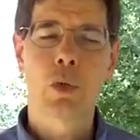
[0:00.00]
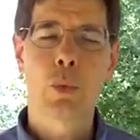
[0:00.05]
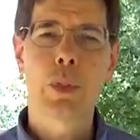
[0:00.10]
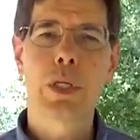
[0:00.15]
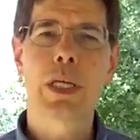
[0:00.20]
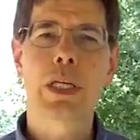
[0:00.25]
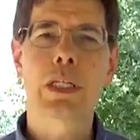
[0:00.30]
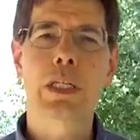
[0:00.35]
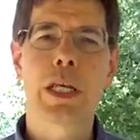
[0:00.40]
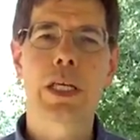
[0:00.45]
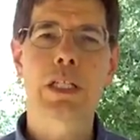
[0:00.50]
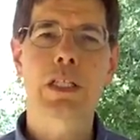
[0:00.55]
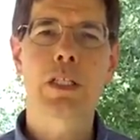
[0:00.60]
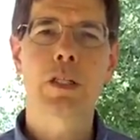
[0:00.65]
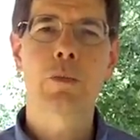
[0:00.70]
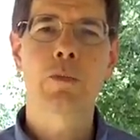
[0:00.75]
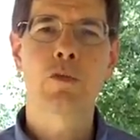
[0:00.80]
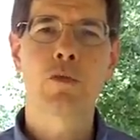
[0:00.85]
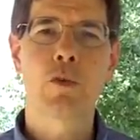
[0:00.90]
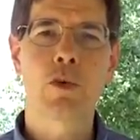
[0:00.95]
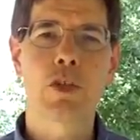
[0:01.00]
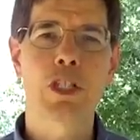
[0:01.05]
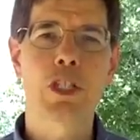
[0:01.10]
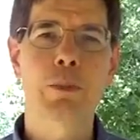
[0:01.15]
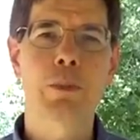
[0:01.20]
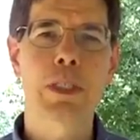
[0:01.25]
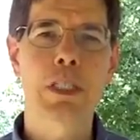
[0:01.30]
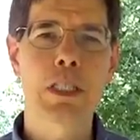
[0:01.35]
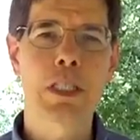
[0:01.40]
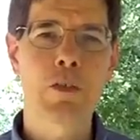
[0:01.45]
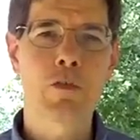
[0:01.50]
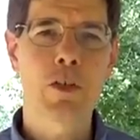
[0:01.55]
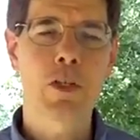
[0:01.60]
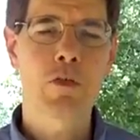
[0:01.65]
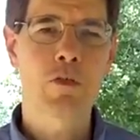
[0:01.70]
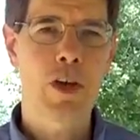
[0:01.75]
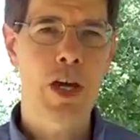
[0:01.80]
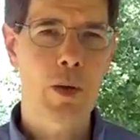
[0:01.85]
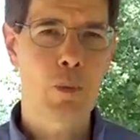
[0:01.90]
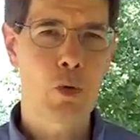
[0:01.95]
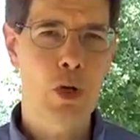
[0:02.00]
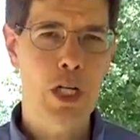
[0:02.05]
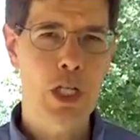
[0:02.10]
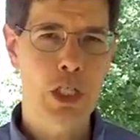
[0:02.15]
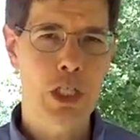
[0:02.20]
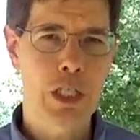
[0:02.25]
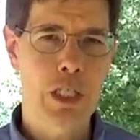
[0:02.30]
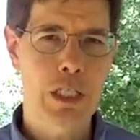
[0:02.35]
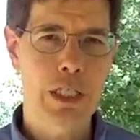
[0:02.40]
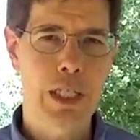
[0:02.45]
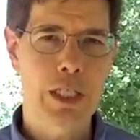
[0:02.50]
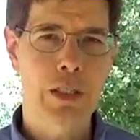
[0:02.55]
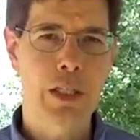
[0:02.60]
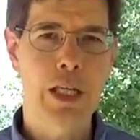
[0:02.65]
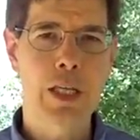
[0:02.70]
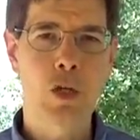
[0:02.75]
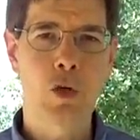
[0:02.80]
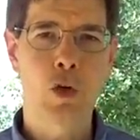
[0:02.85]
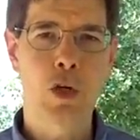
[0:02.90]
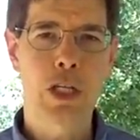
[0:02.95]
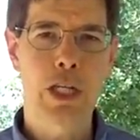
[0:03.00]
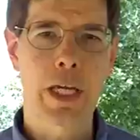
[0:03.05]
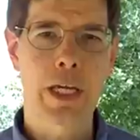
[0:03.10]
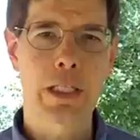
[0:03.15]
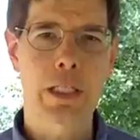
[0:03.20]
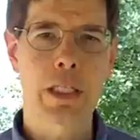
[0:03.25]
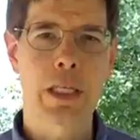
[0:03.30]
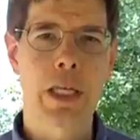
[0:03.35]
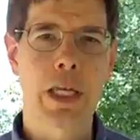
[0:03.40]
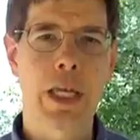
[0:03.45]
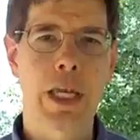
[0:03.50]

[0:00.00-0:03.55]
we can test them for the specific vibrations that they create